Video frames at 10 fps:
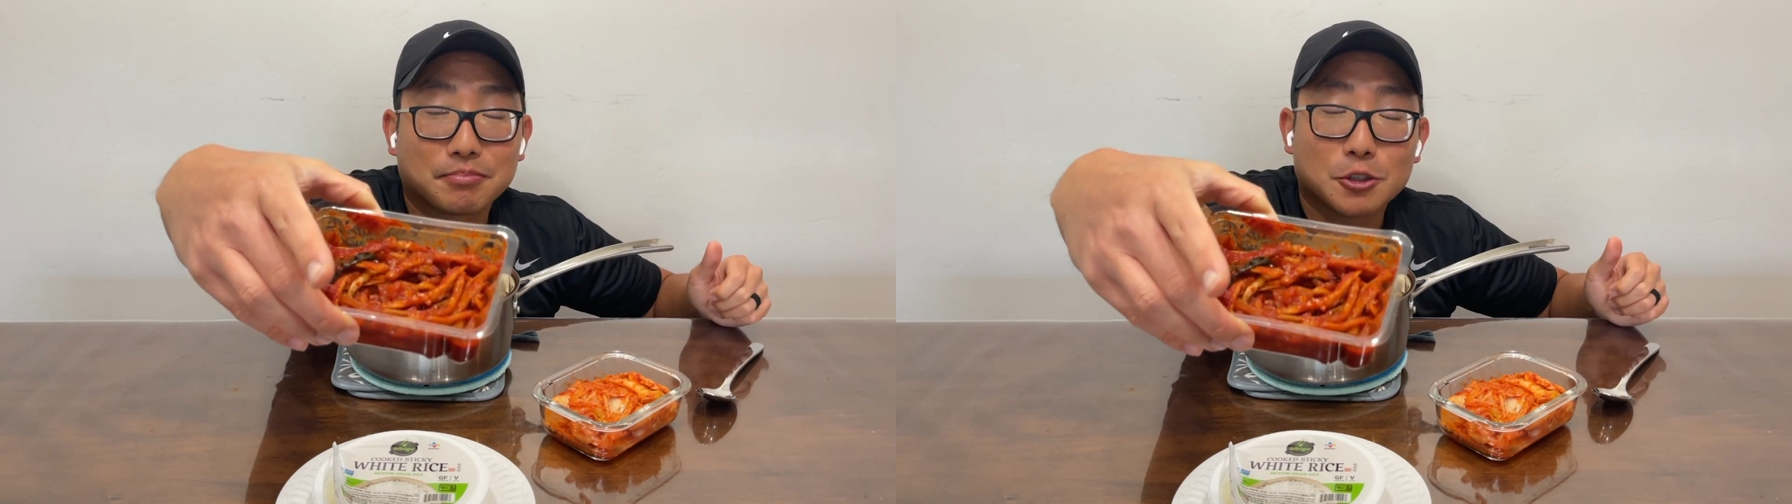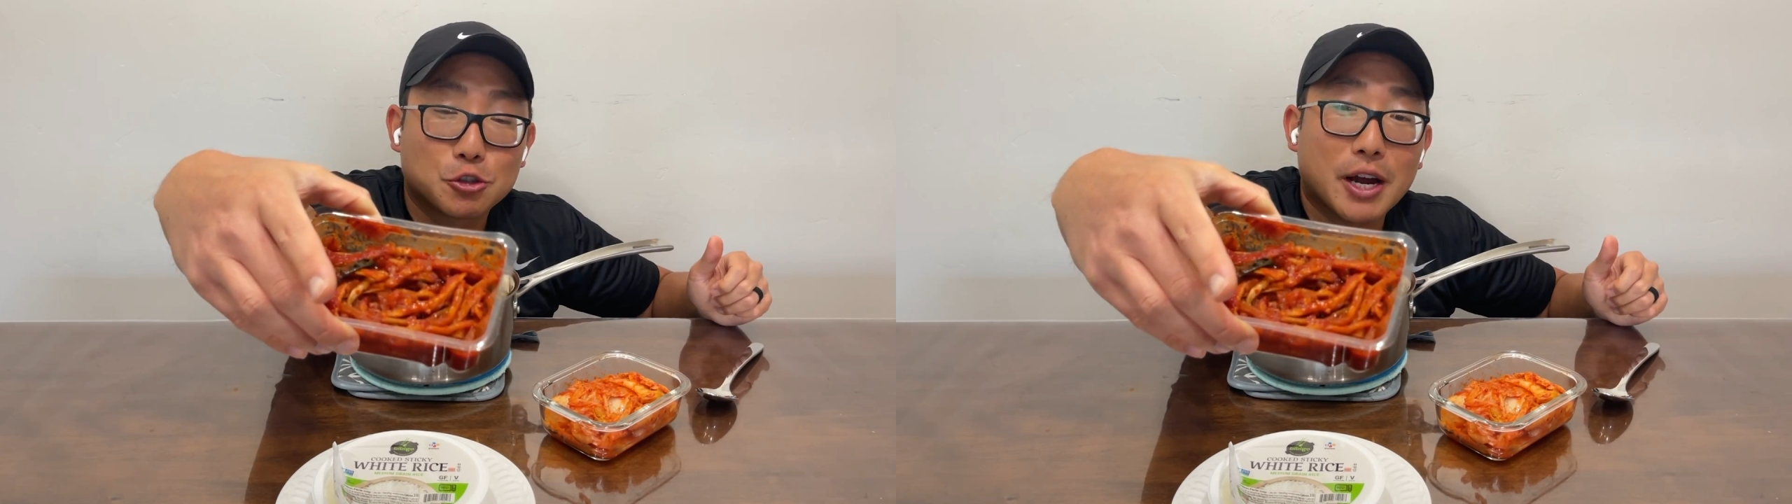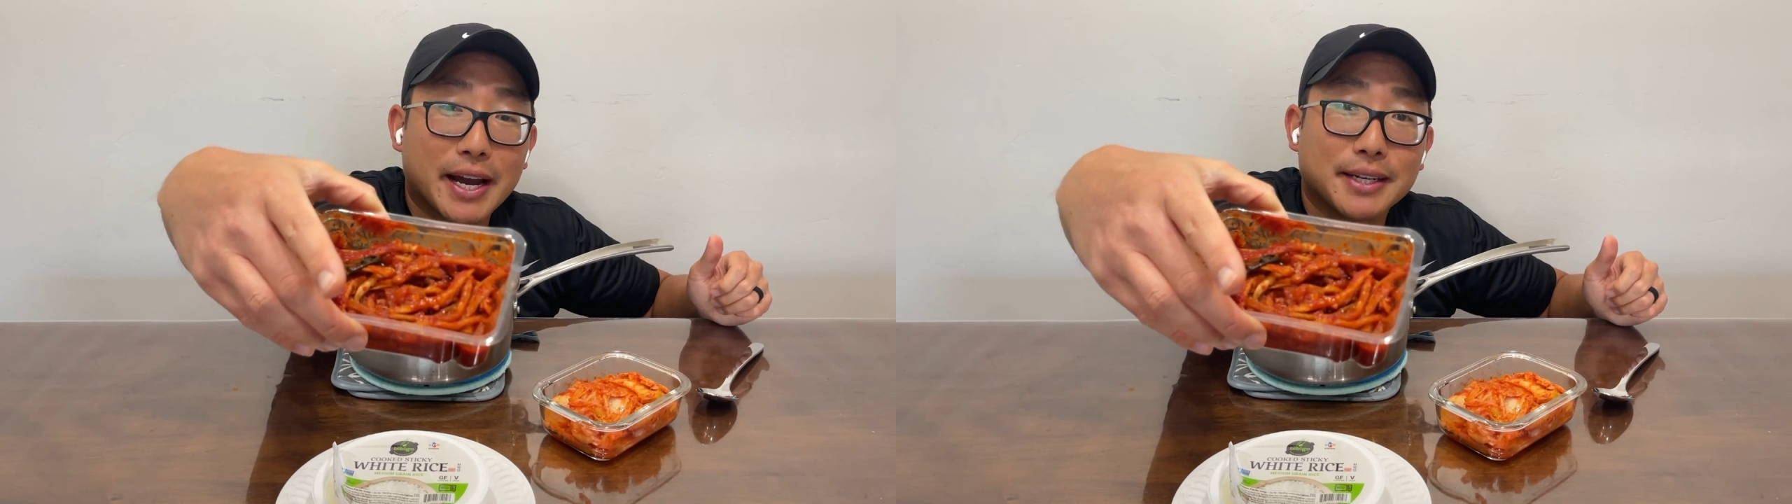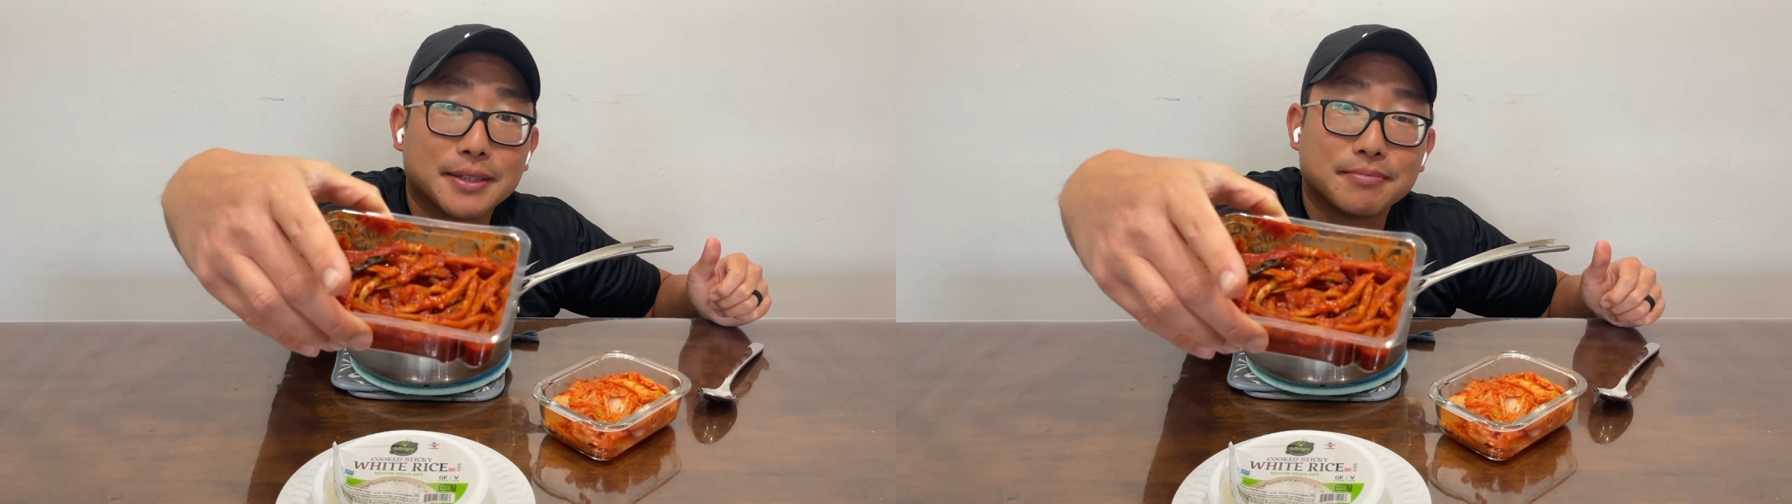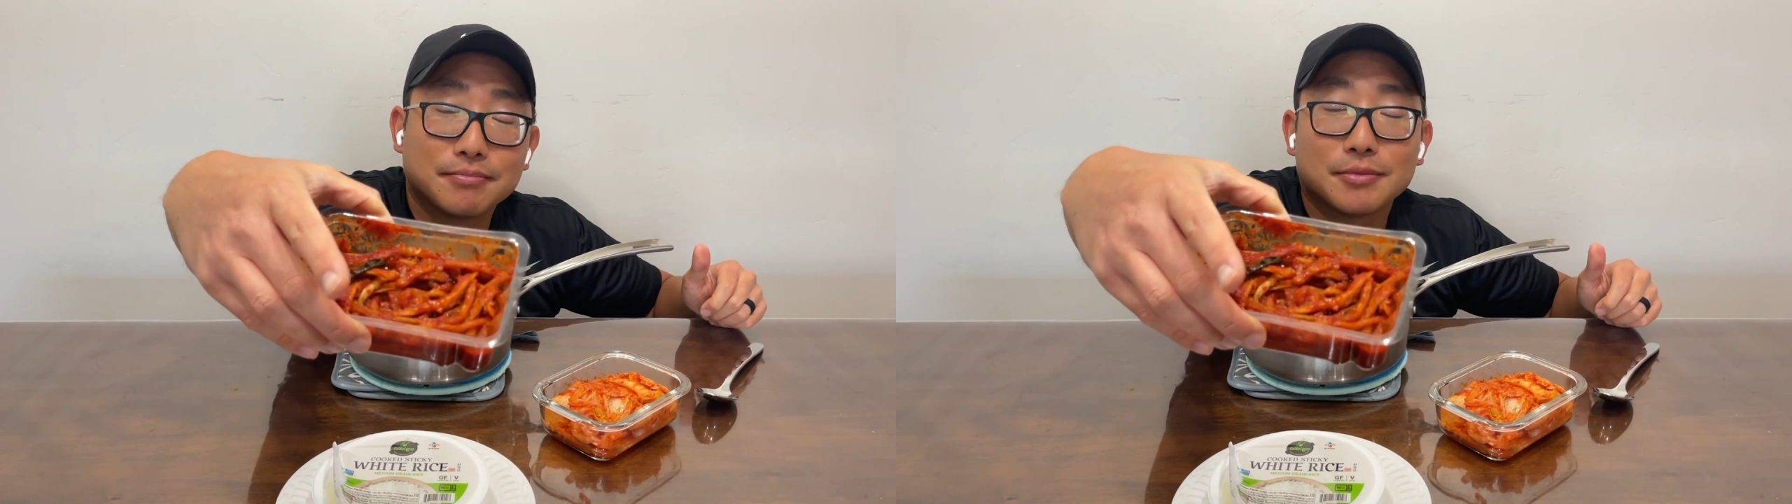dried
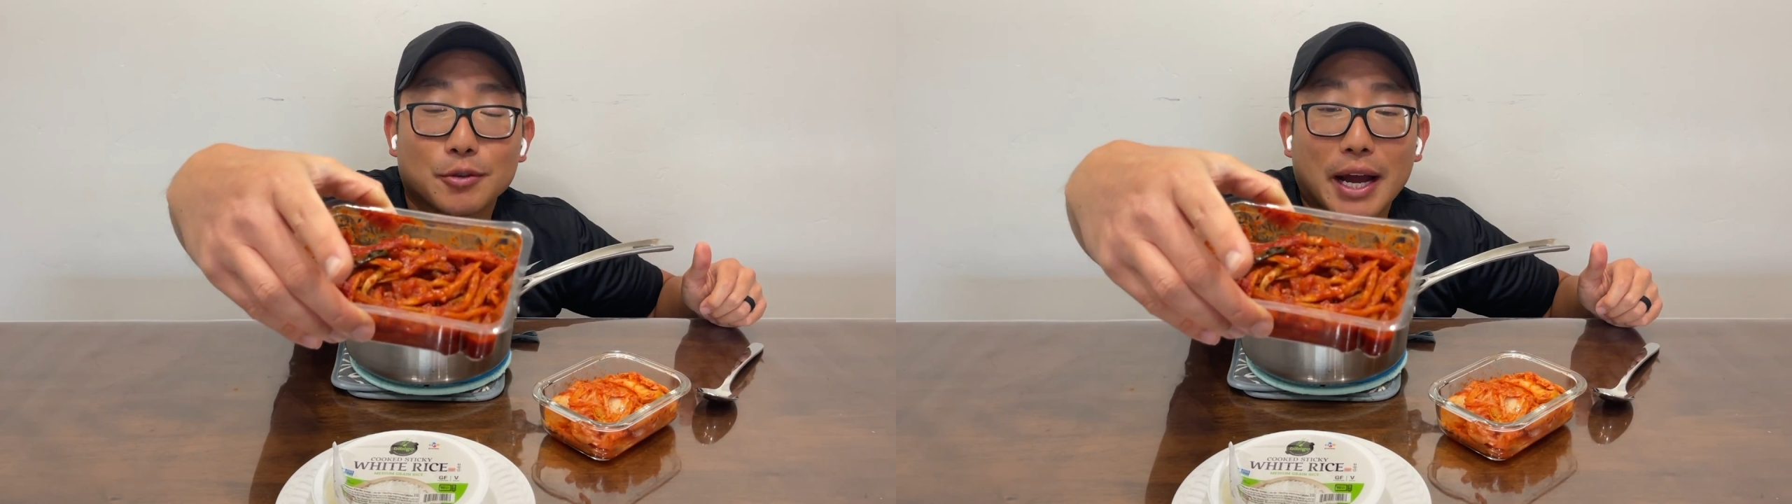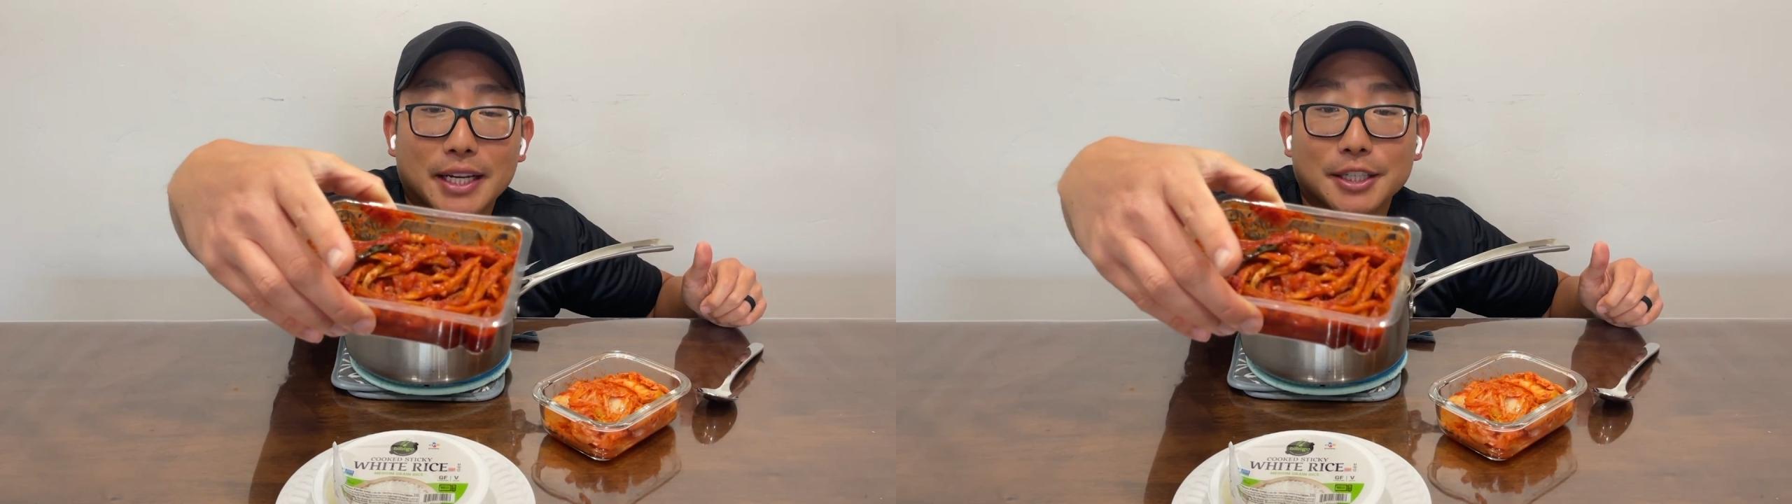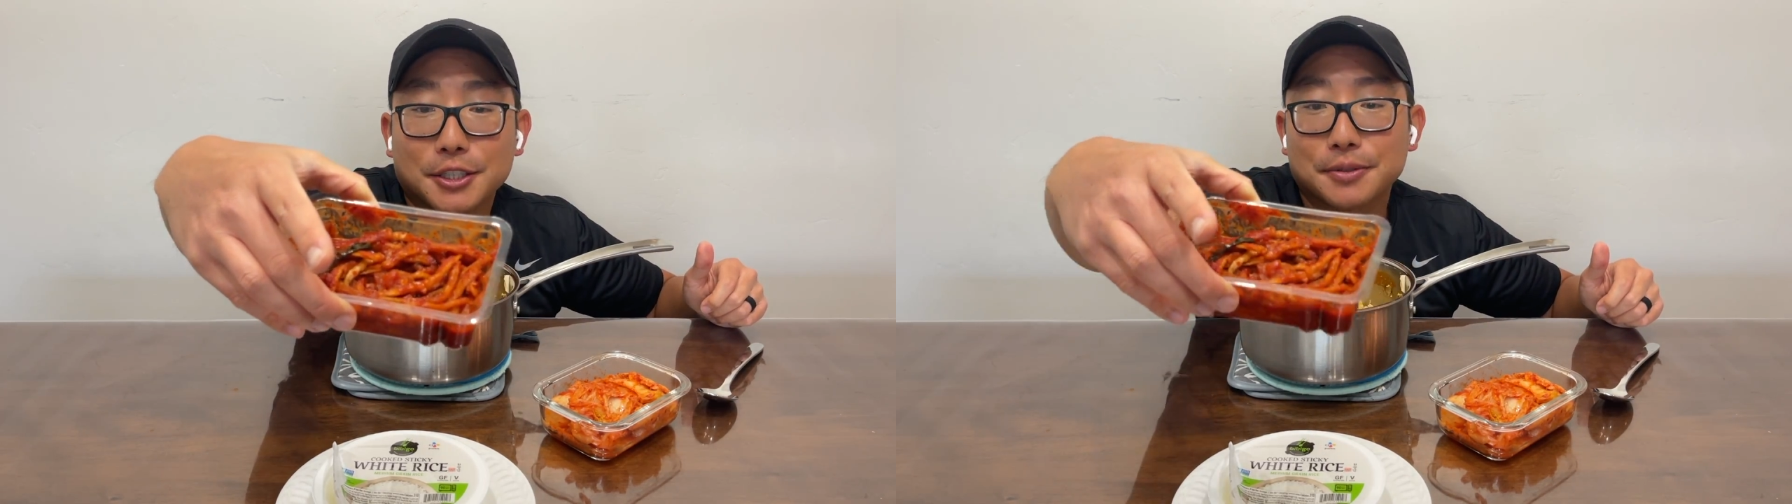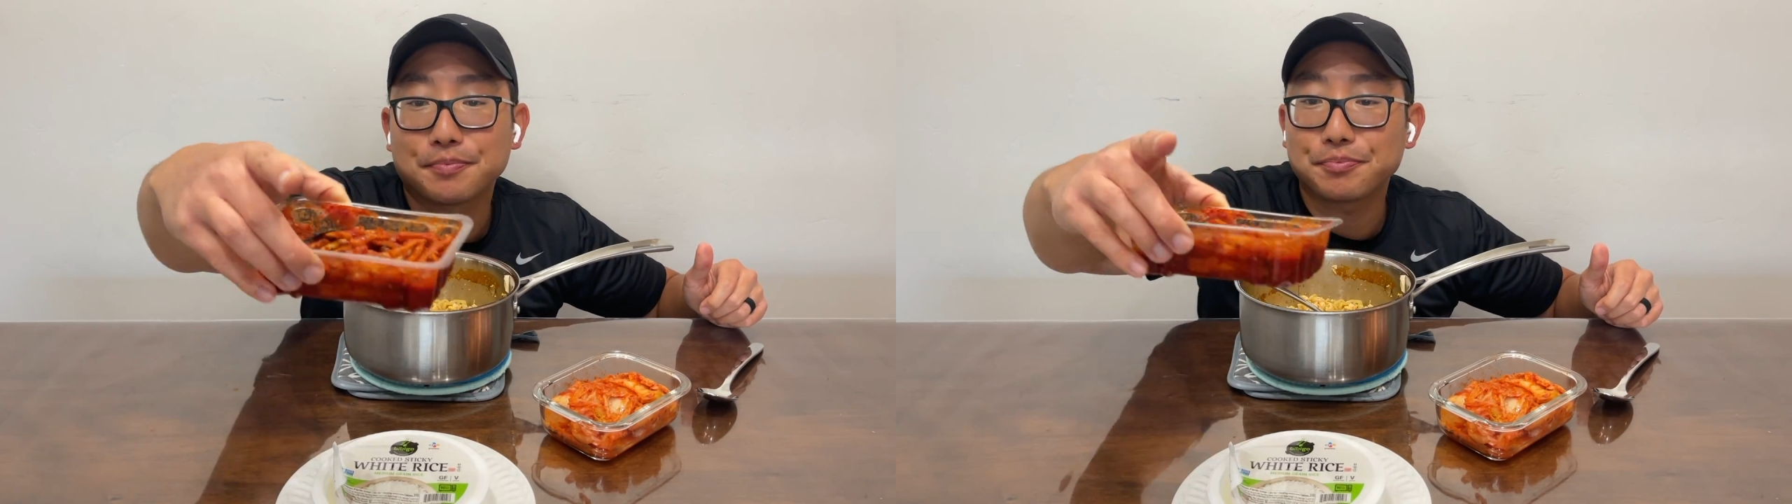radish